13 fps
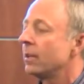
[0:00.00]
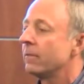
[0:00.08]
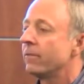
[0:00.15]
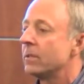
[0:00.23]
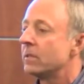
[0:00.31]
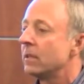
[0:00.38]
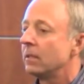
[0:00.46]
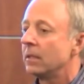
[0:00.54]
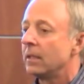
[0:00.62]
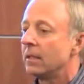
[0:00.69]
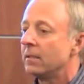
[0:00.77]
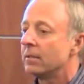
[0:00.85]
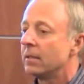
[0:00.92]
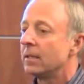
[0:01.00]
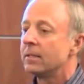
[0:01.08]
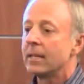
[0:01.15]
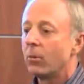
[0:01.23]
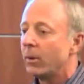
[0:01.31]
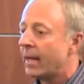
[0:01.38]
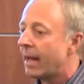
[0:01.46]
facilities
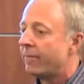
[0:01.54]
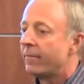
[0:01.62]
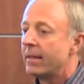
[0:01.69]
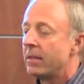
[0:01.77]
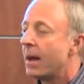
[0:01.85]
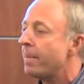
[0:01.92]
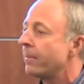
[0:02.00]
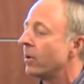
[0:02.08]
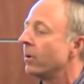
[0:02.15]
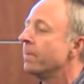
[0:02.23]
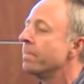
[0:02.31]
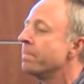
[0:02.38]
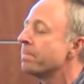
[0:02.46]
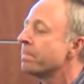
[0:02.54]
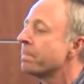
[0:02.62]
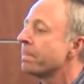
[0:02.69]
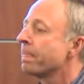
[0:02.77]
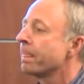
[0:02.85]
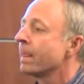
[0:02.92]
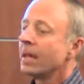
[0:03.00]
until we have the number.
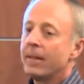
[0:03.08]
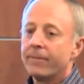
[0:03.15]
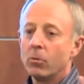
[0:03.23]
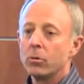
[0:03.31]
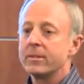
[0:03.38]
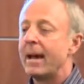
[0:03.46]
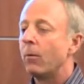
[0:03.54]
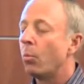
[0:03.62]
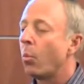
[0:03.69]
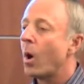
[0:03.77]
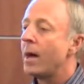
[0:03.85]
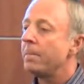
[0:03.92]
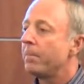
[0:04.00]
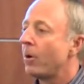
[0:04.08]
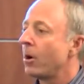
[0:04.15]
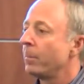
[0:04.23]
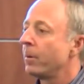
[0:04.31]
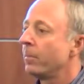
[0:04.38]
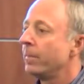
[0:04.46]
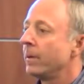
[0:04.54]
If it was at 1 part
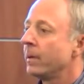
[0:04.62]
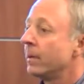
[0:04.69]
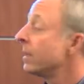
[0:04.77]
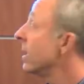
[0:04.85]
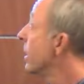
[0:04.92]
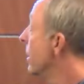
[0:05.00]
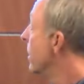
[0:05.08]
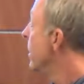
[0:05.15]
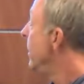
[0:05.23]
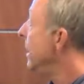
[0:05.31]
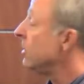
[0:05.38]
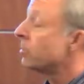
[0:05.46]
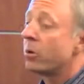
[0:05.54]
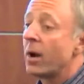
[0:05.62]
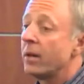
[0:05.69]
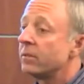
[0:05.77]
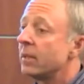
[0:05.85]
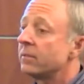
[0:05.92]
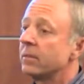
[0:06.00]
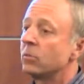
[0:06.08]
per billion, these
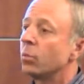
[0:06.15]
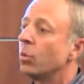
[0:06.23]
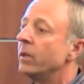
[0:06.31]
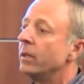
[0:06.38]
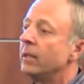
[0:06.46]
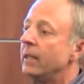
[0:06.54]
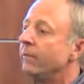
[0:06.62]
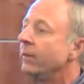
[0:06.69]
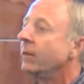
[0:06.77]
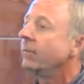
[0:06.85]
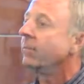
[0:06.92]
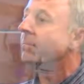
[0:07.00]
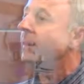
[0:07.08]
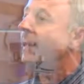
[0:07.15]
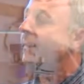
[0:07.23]
processes wouldn't even have met